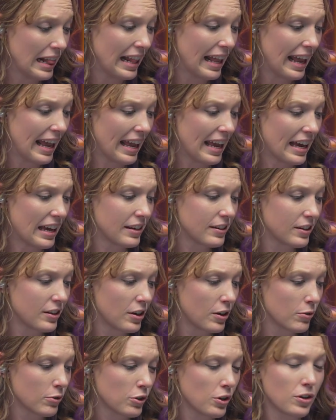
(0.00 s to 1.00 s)

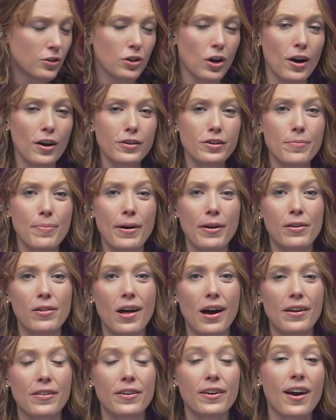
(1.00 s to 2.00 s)
And, she talked about a lot of the